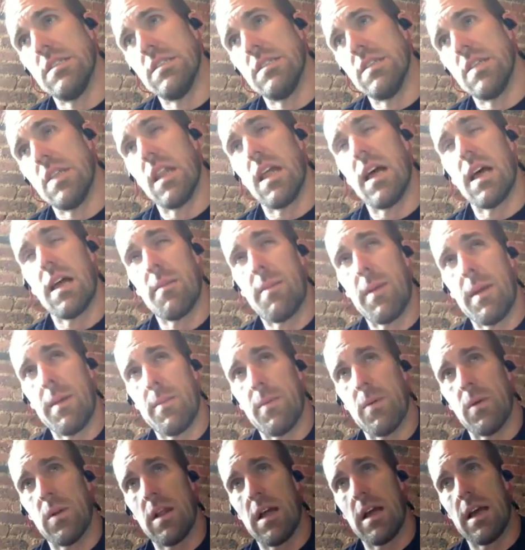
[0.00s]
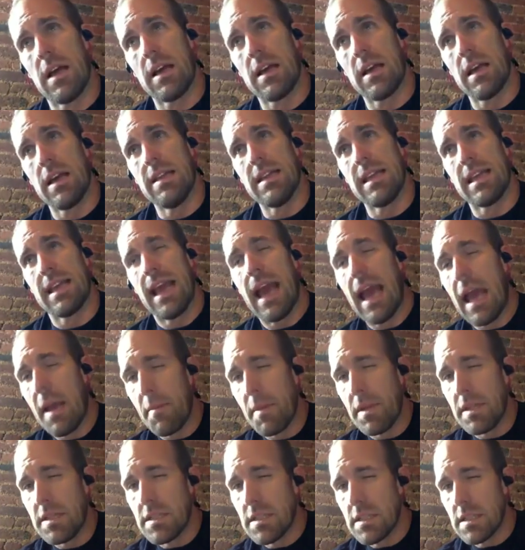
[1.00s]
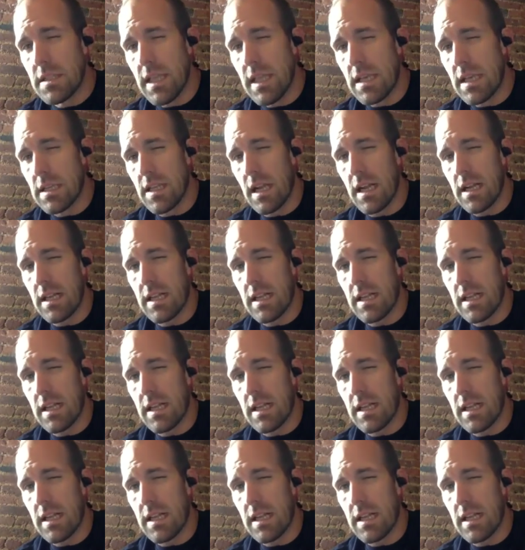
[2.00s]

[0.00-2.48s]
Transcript: a lot of people like in the Caymans and things like